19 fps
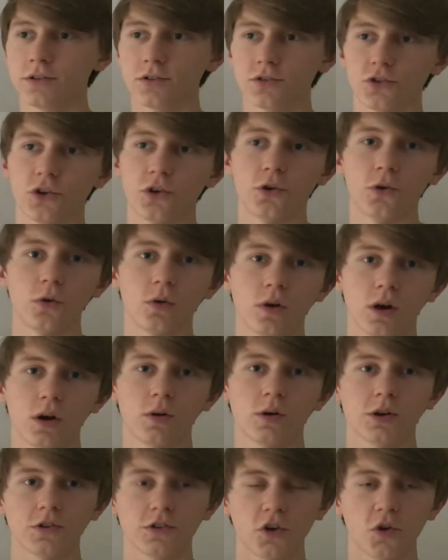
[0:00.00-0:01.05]
so I
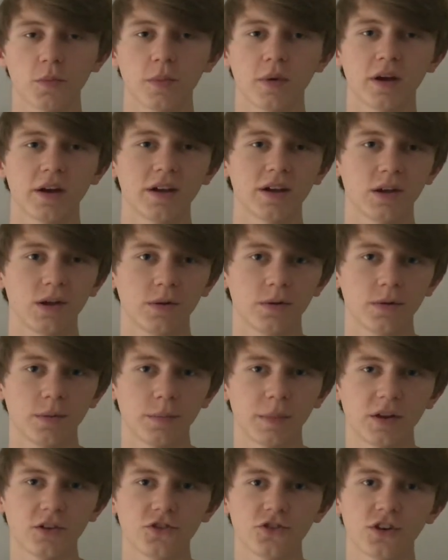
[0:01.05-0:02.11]
want to start by
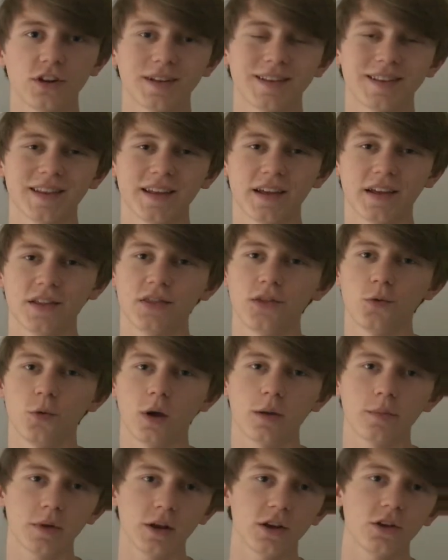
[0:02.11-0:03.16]
mentioning that the way
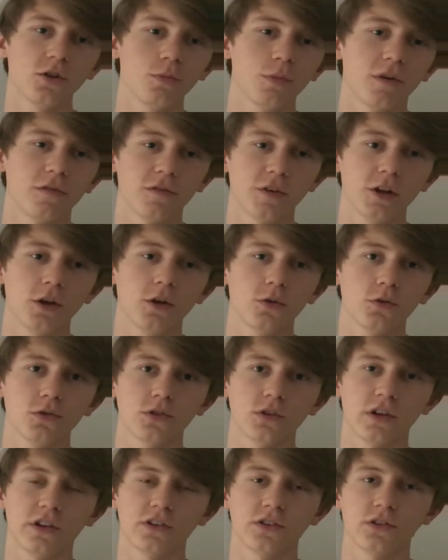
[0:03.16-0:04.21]
I'm going to do my videos
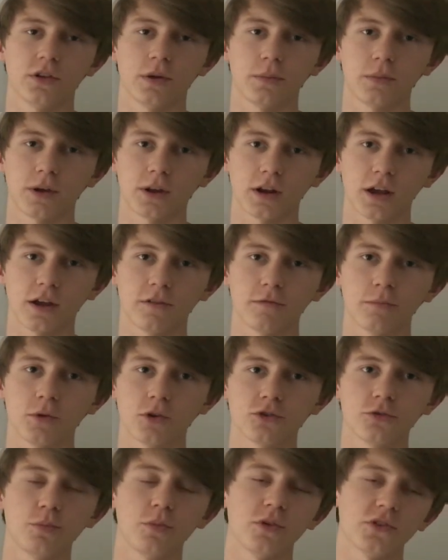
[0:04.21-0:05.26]
is I'm going to have
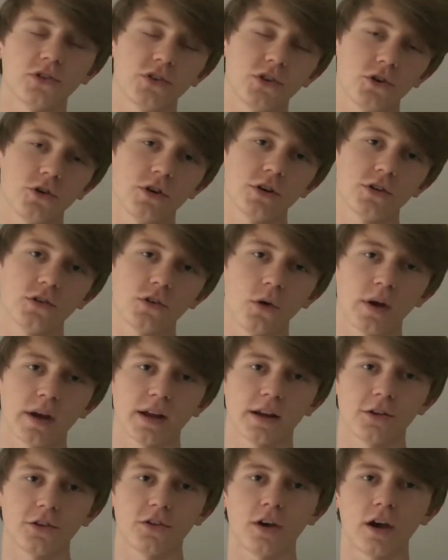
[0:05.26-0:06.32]
multiple series going at
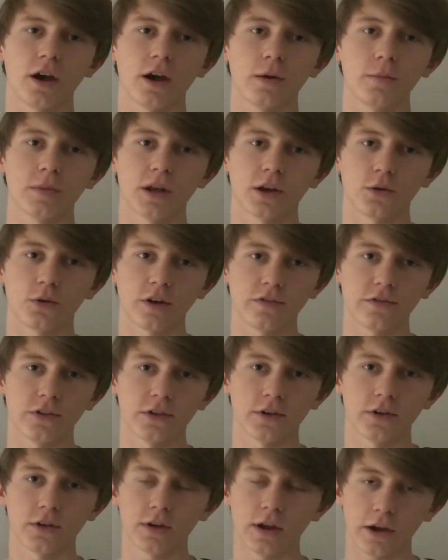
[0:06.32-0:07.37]
a time. Like we have the
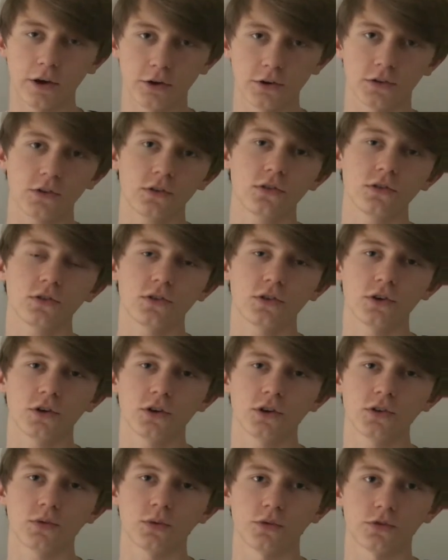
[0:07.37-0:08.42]
air resistance
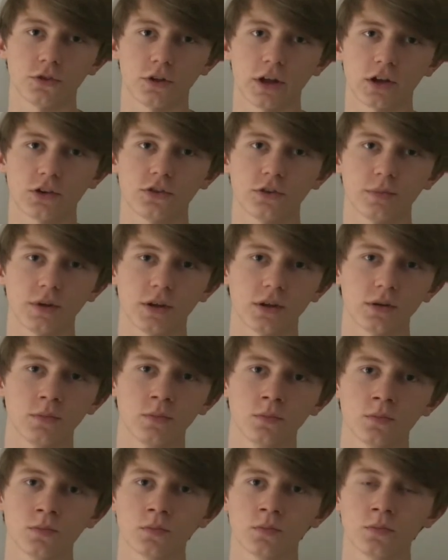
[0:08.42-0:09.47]
series, which will actually be
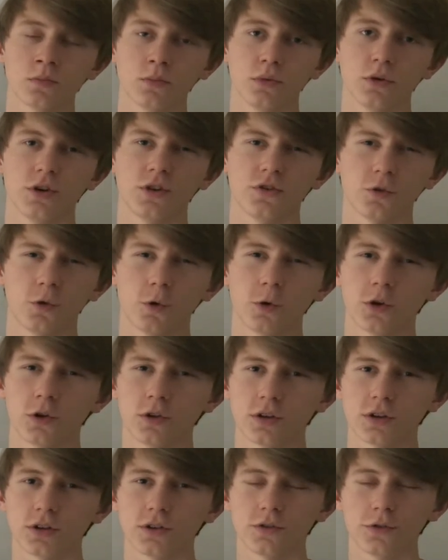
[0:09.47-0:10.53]
pretty short,
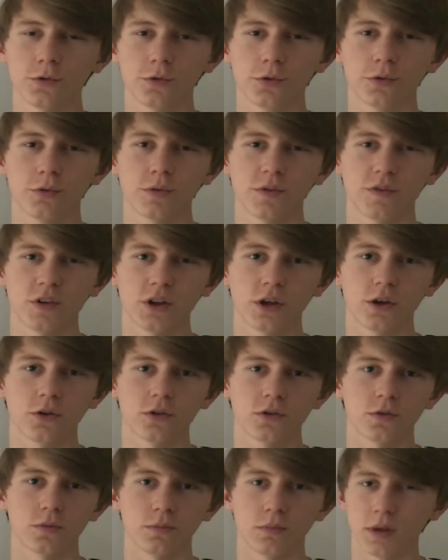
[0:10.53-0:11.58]
only 2 or 3
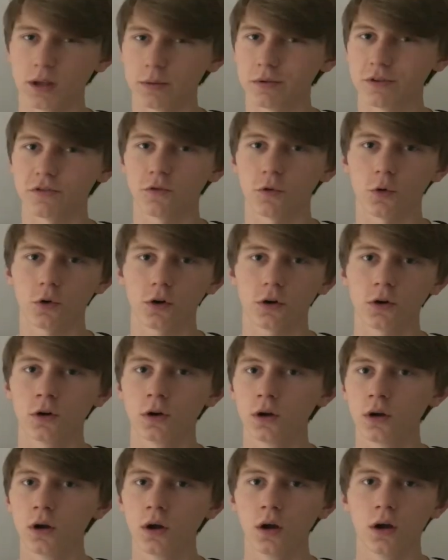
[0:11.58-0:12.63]
videos, maybe 4.
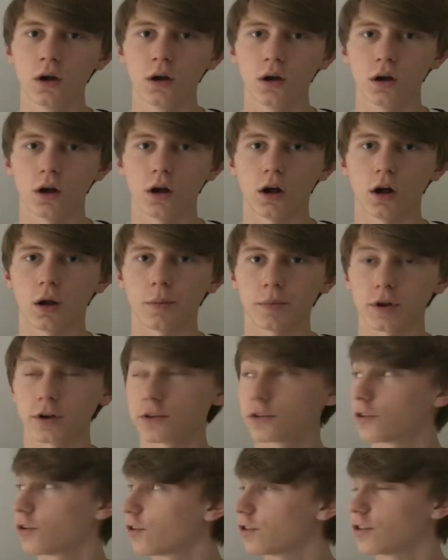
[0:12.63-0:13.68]
I'm going to
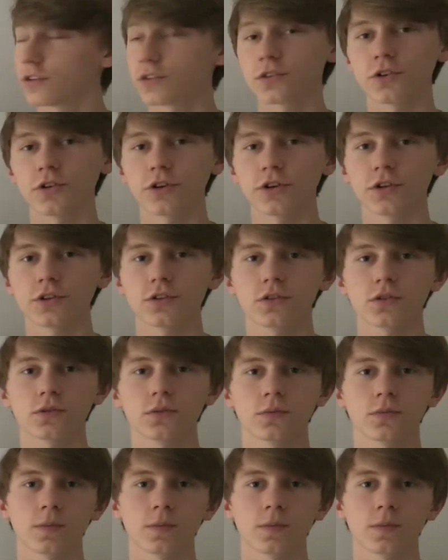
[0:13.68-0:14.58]
start this series